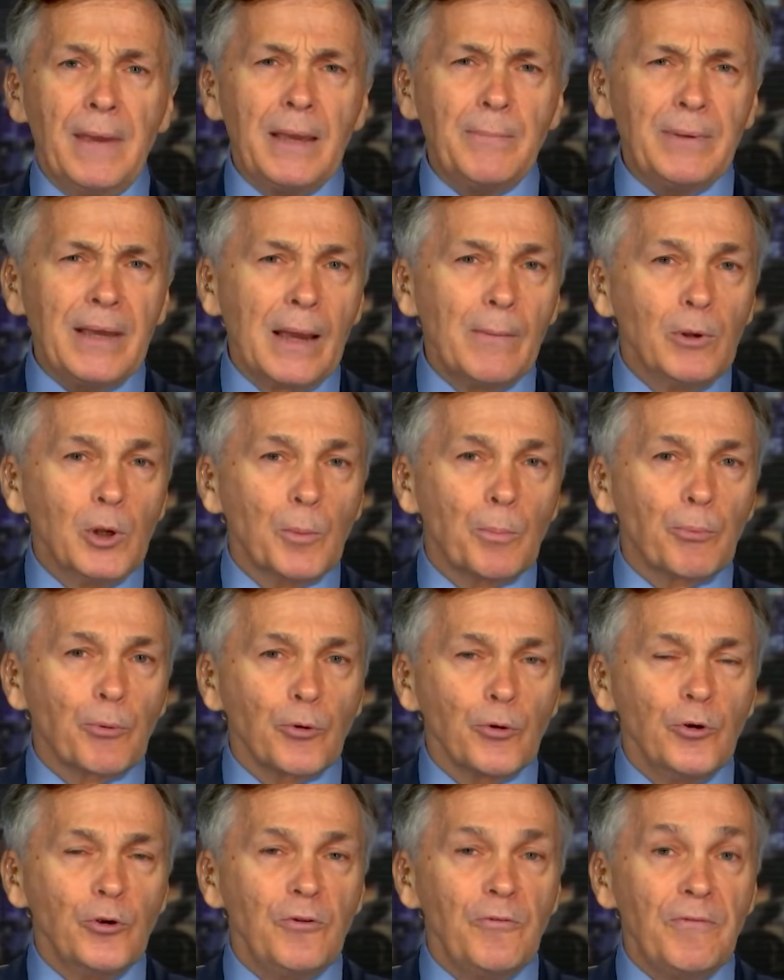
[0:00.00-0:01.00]
may be able to
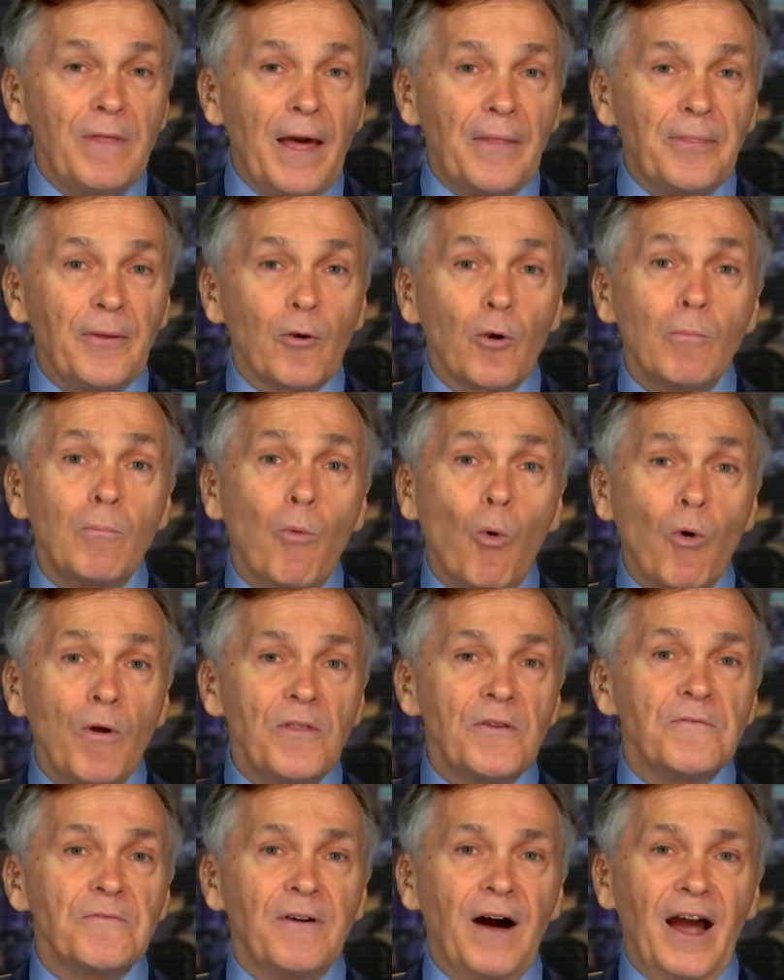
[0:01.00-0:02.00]
prove that there are
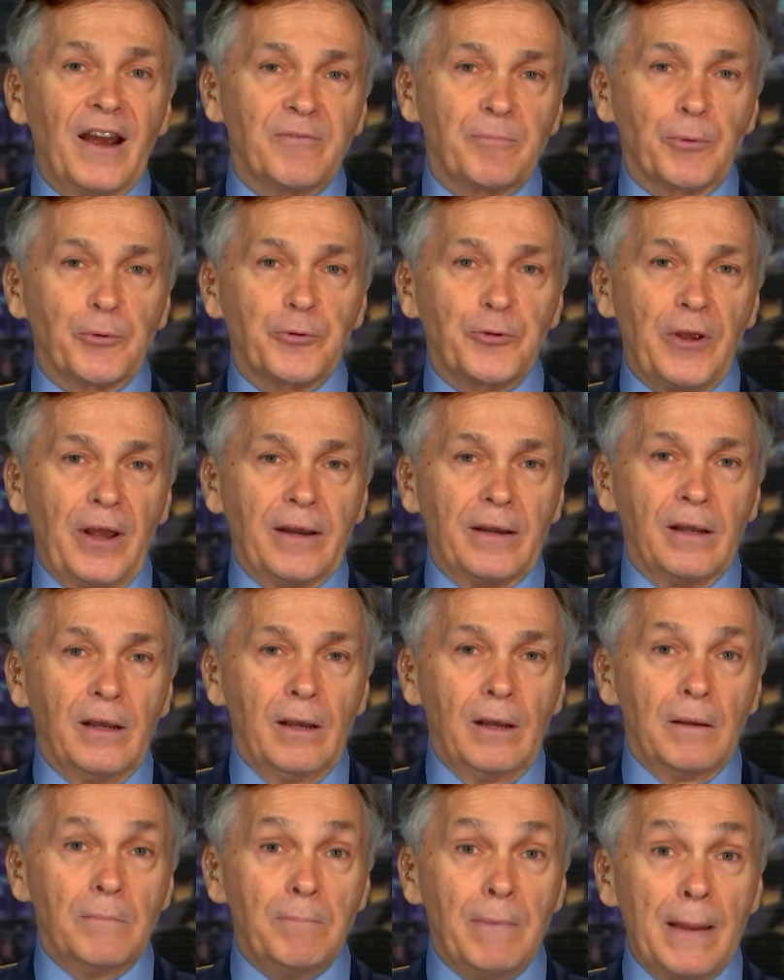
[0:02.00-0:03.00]
more than 5%.
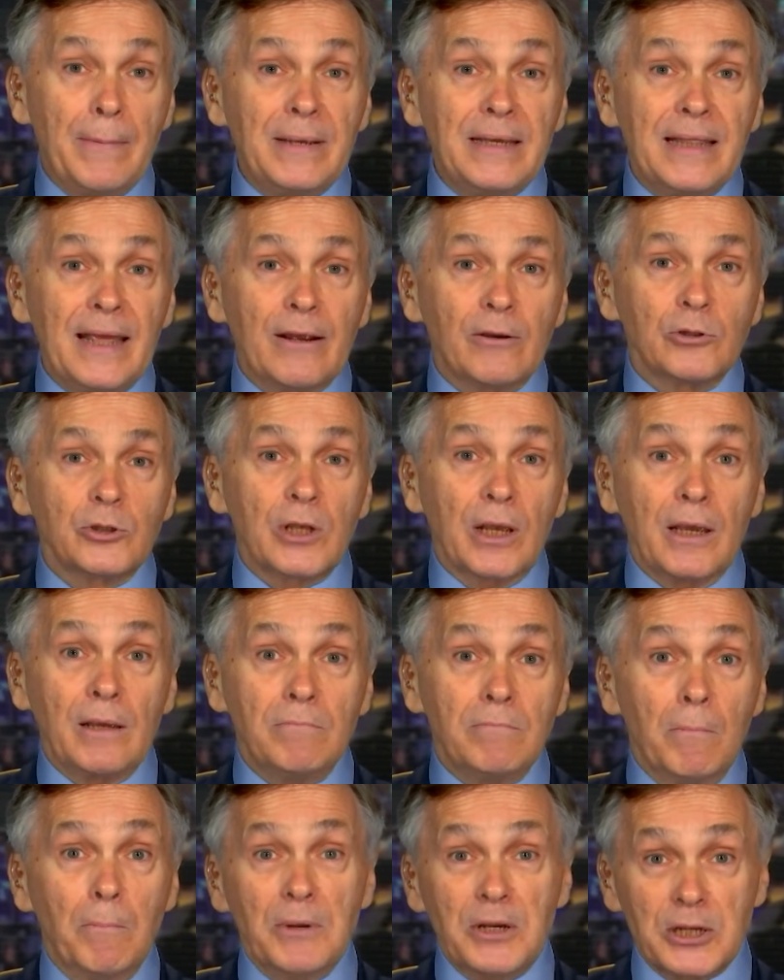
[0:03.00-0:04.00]
Maybe there's
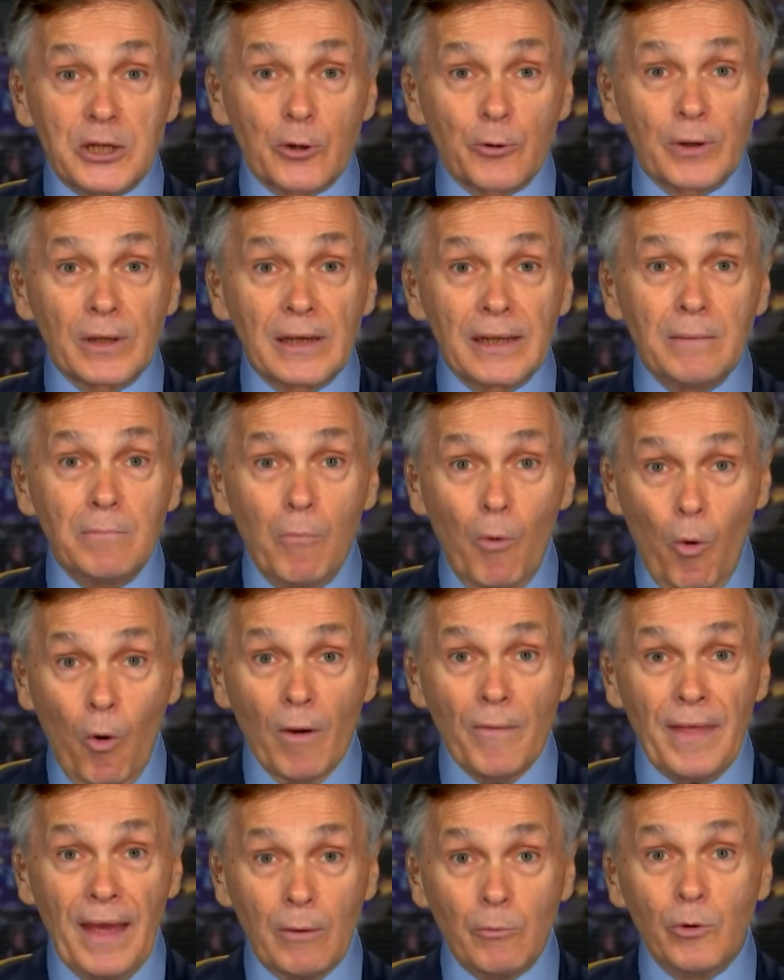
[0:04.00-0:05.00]
a materially
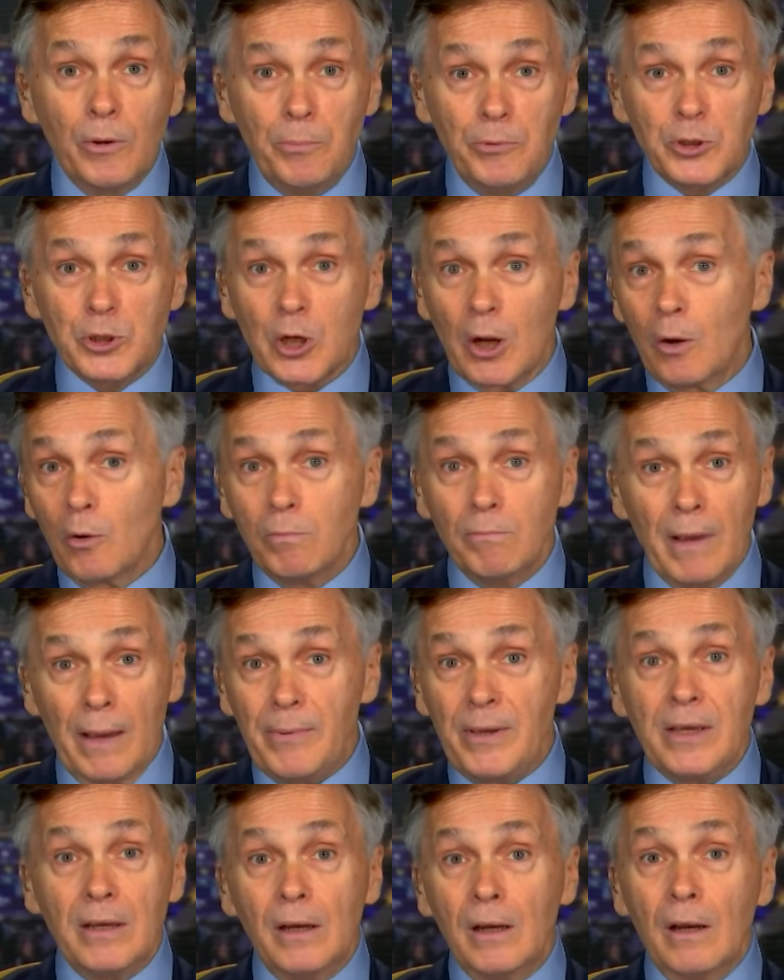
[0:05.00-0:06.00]
more that would show
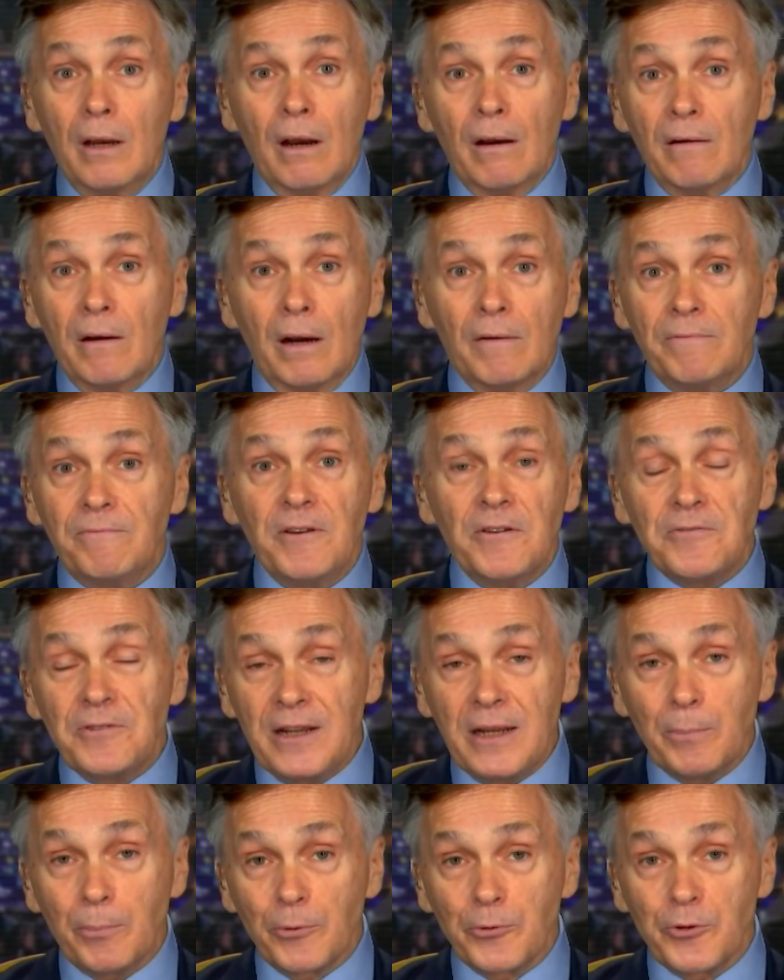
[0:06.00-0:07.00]
maybe
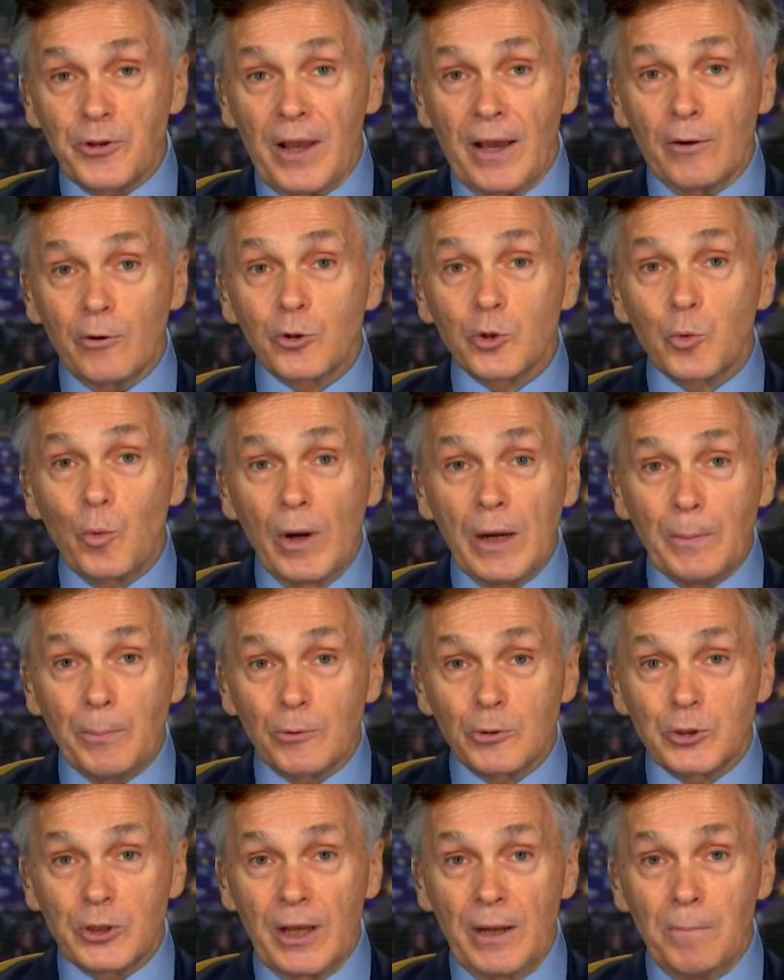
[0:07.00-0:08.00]
15% uh, or
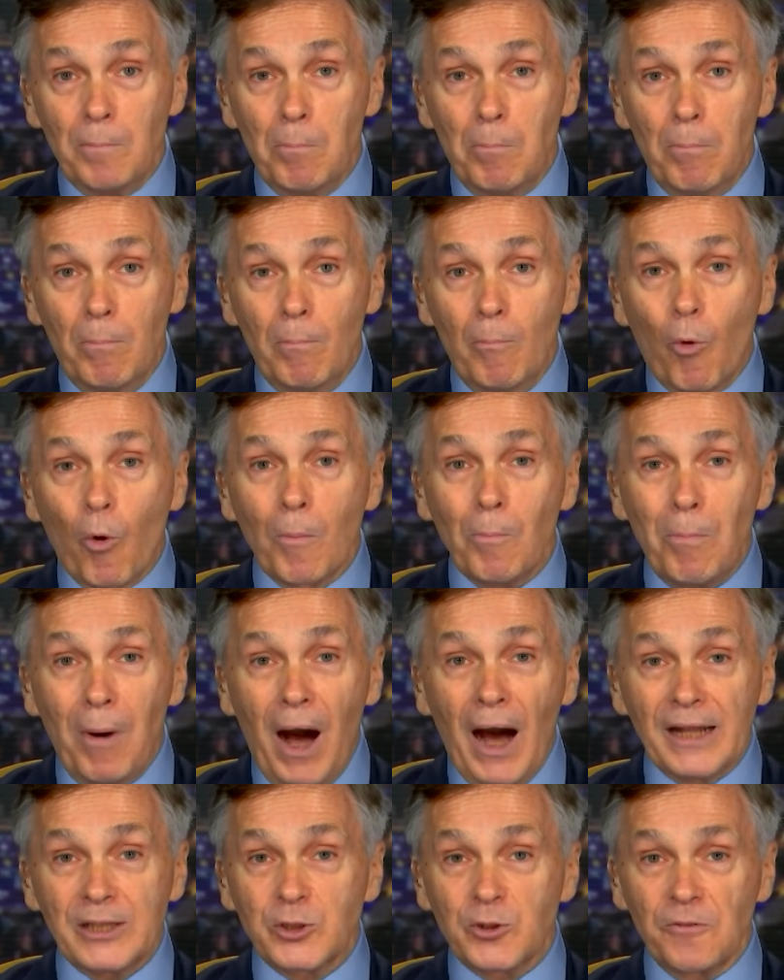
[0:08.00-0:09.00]
20% more
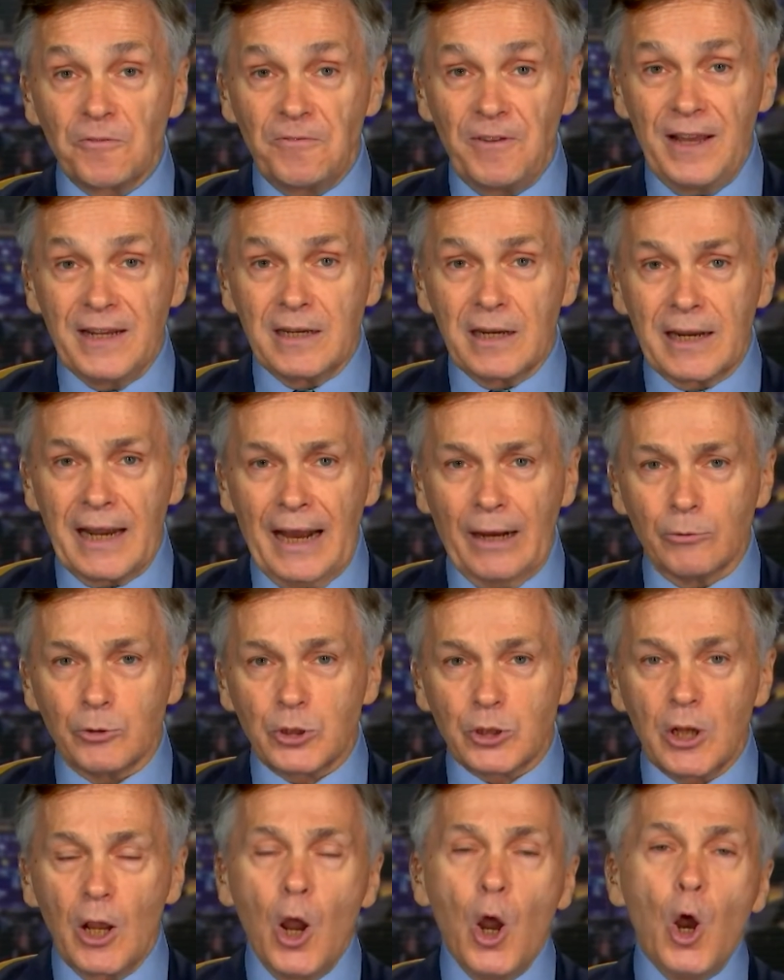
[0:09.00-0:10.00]
bots or fake
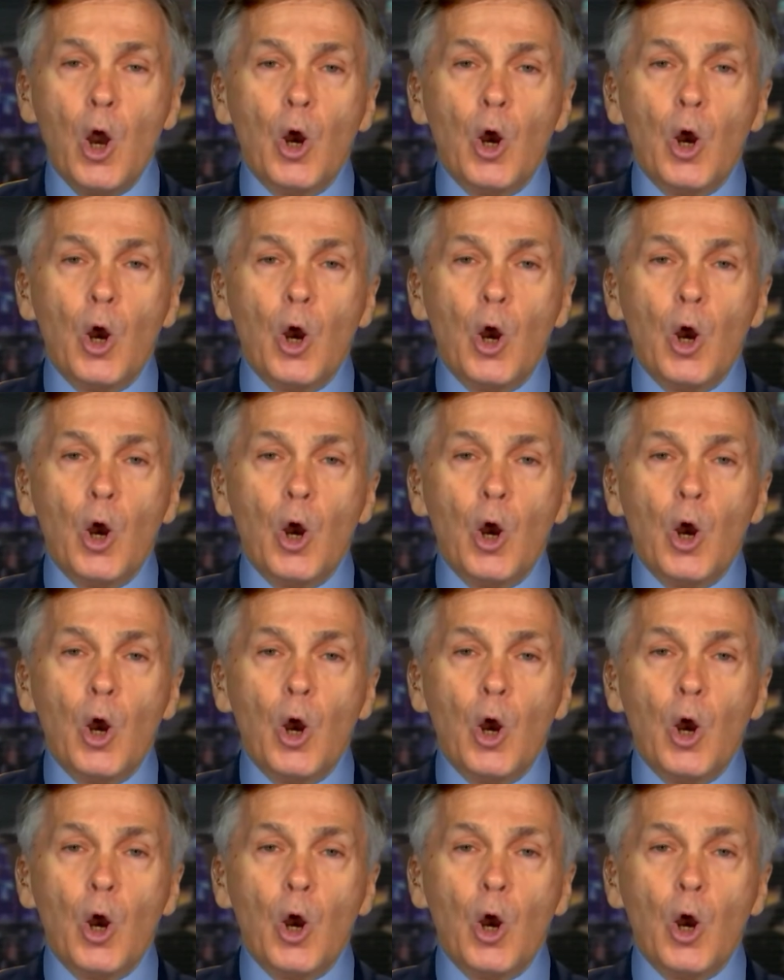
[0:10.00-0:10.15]
accounts.